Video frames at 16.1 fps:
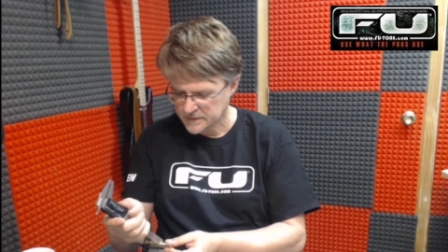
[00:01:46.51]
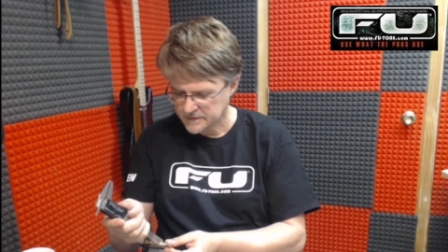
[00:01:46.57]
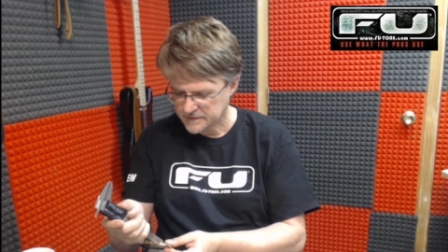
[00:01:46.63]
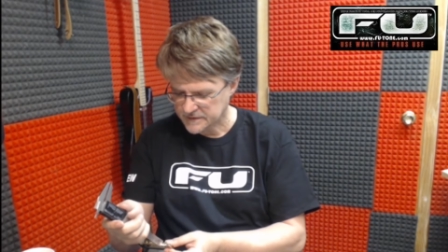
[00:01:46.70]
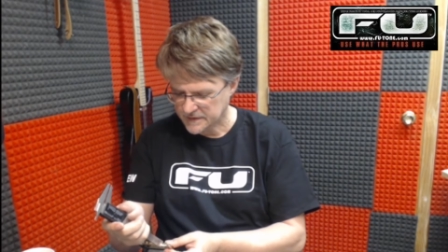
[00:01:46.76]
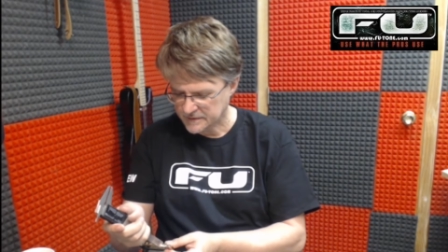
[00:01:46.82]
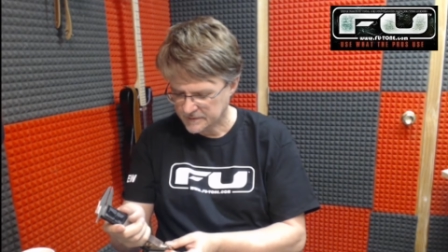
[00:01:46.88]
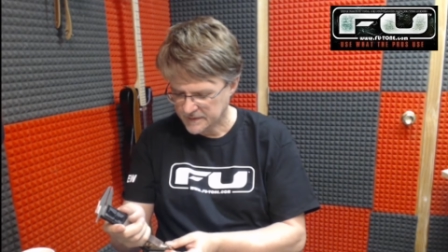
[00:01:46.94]

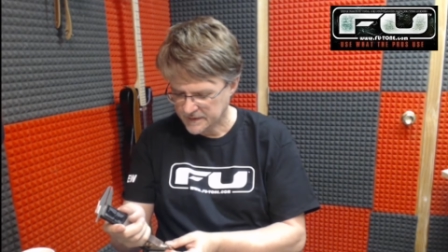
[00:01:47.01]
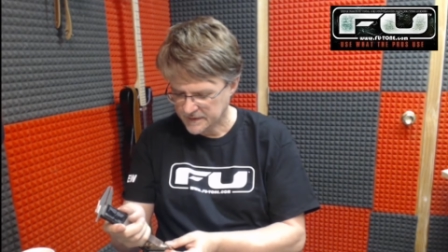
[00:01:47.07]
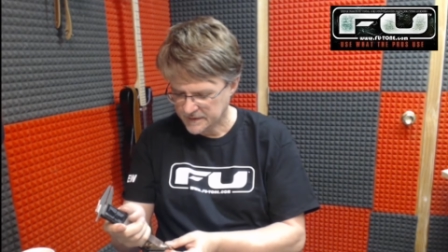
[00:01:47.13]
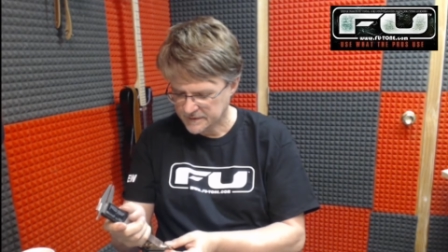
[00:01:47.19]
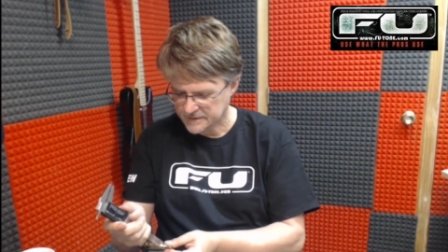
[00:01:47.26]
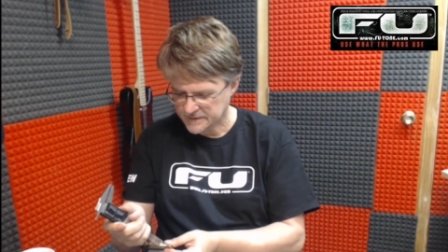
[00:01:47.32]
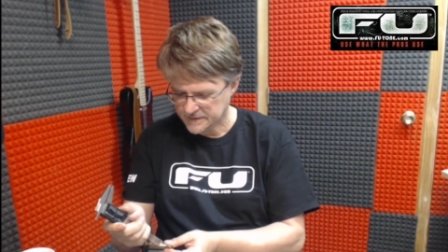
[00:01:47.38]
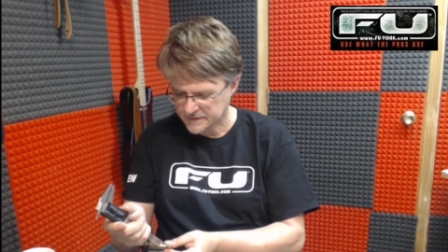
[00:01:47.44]
so that way,
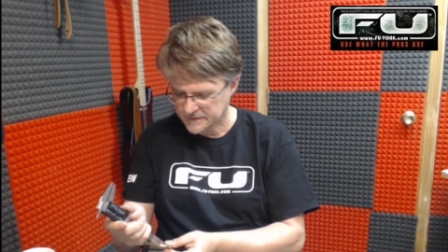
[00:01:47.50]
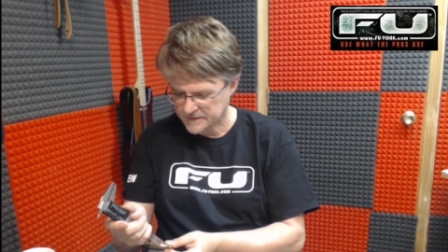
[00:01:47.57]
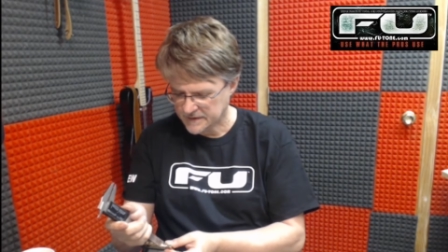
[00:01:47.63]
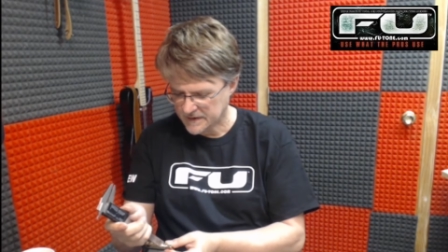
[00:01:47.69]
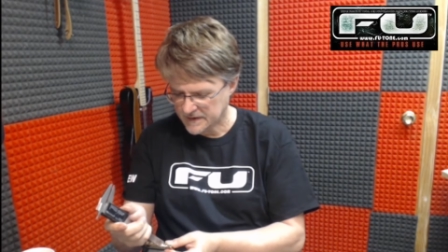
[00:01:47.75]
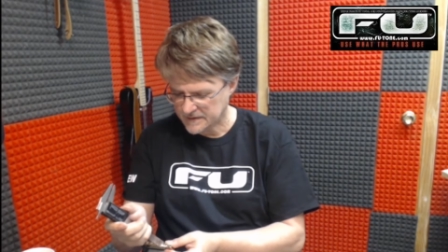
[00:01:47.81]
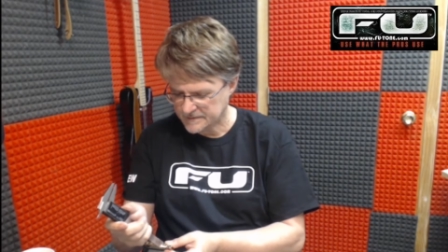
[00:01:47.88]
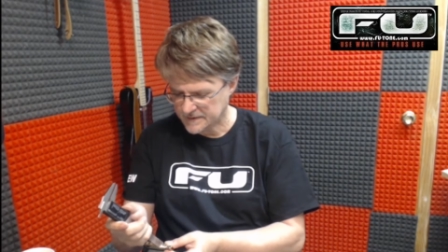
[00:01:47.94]
because
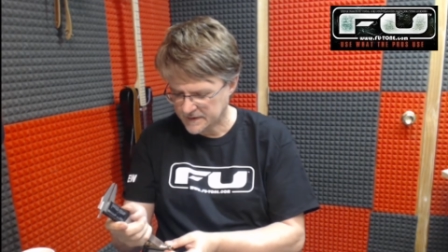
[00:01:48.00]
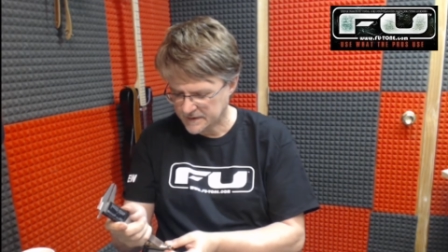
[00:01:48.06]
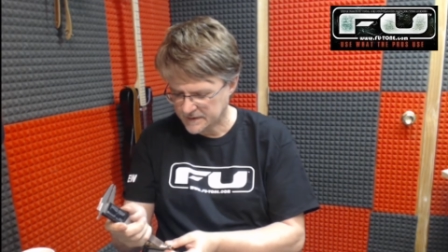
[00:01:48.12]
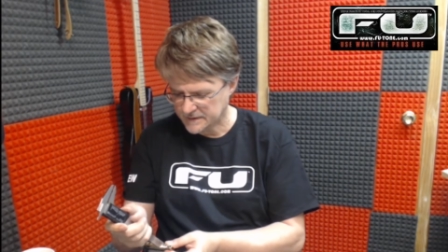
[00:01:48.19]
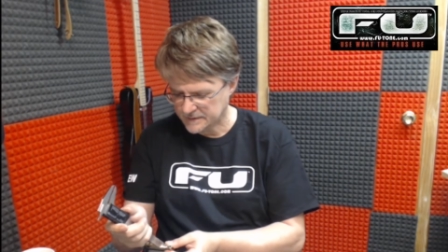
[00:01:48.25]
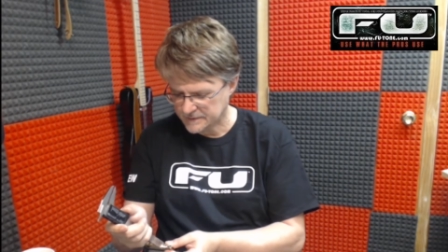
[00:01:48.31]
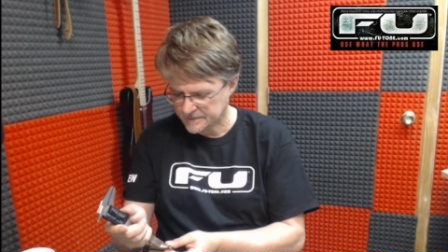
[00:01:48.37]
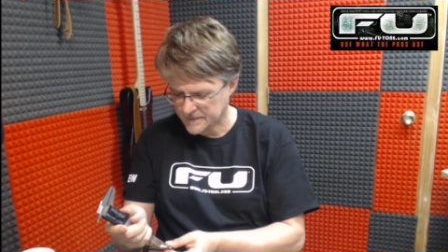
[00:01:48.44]
I'm not
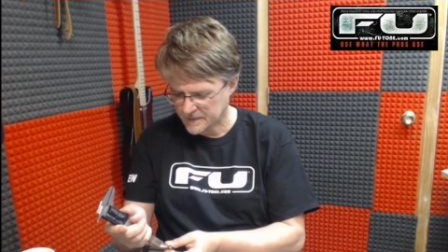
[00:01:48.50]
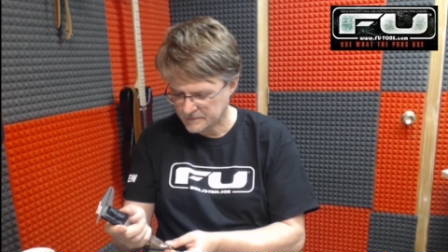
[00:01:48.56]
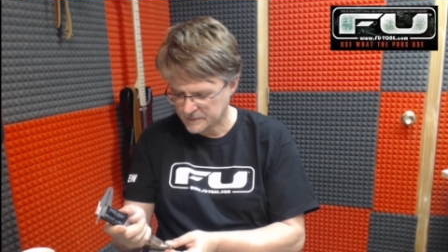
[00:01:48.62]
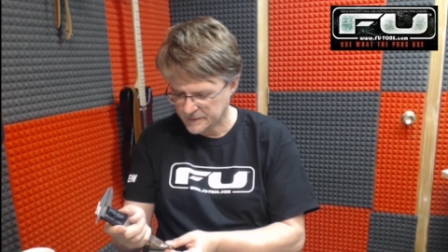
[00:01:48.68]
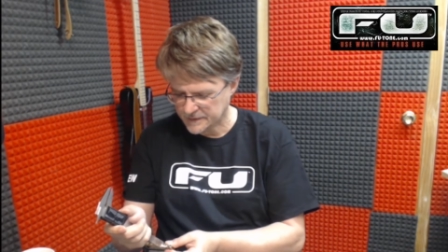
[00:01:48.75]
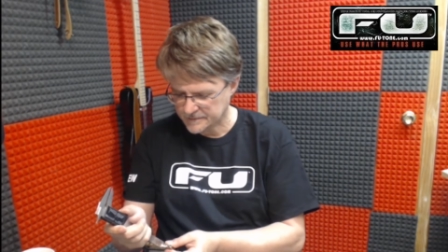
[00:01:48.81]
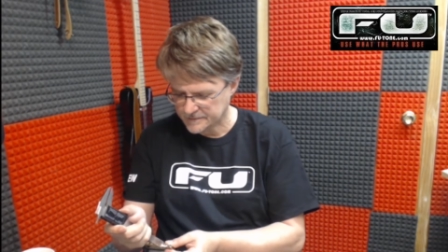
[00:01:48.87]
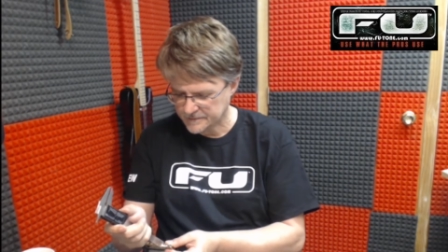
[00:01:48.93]
going to
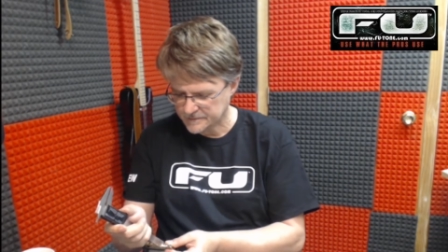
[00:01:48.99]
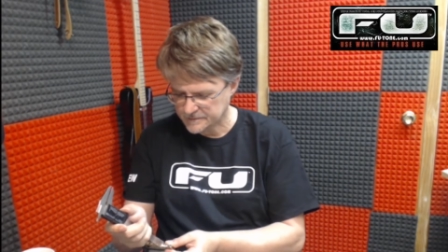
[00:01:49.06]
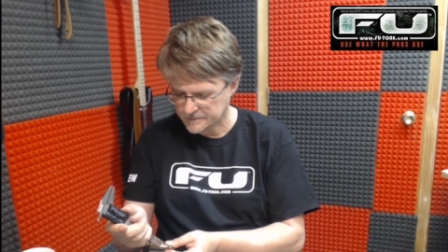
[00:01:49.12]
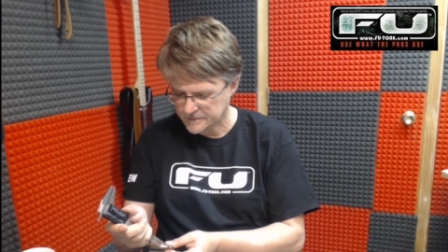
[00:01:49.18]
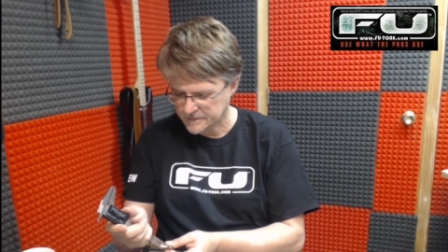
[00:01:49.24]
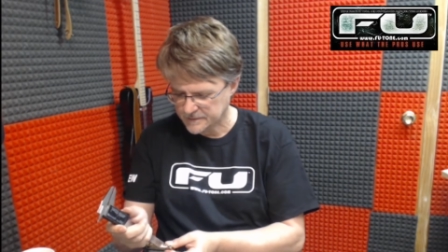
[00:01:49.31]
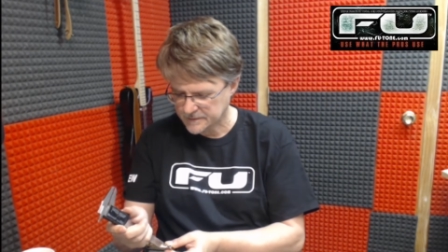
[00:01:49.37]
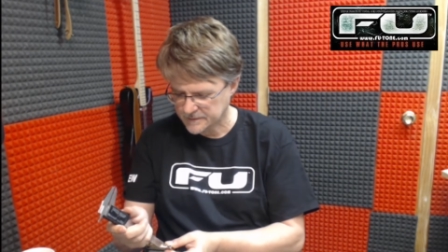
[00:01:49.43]
remember them,
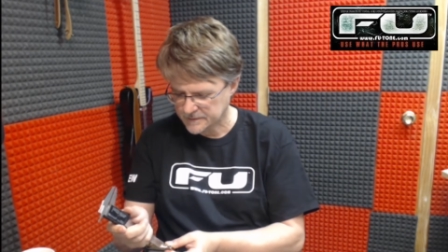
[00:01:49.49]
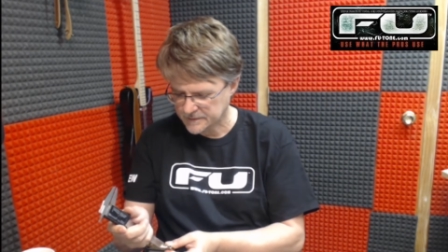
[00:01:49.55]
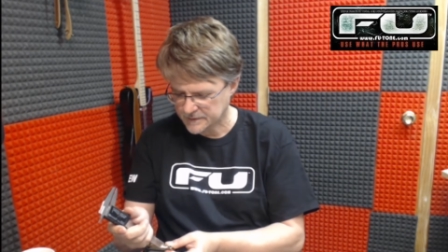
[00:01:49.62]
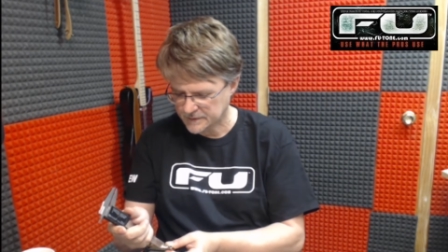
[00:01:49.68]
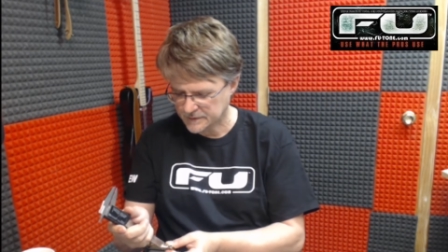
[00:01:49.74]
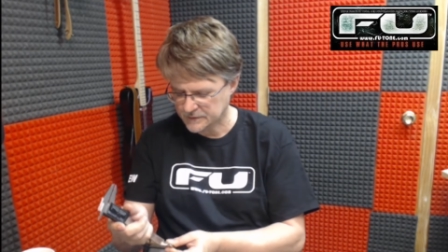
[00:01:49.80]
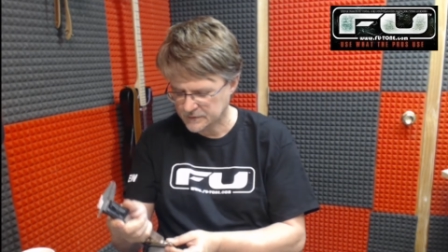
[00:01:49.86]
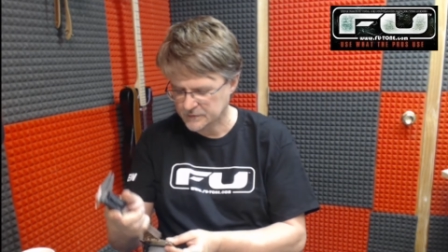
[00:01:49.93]
you
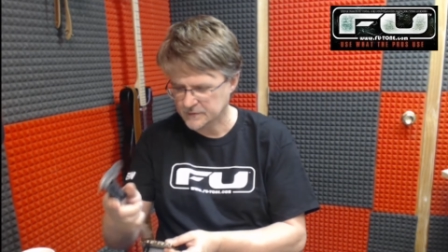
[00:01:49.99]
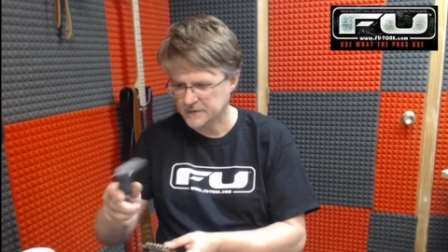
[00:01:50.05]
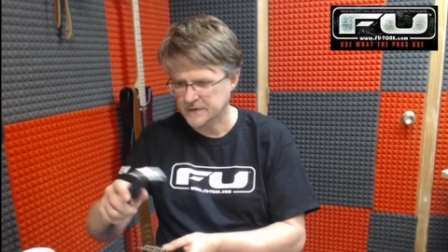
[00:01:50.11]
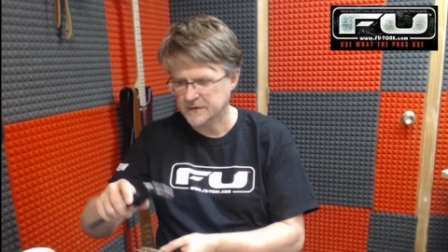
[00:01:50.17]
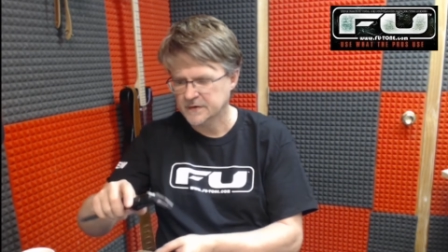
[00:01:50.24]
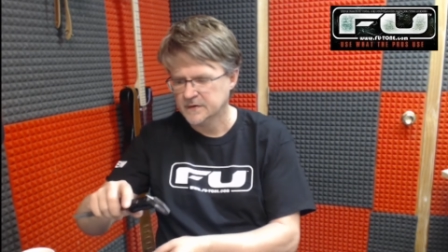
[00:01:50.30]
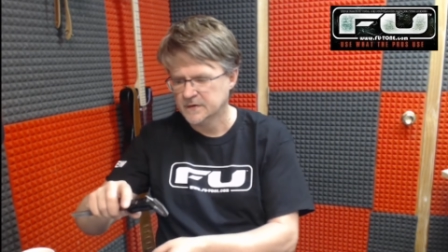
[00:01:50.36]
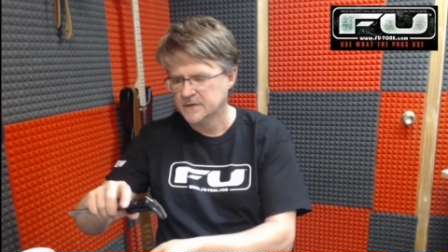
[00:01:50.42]
know, who
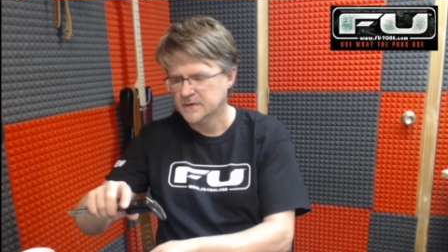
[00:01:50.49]
would.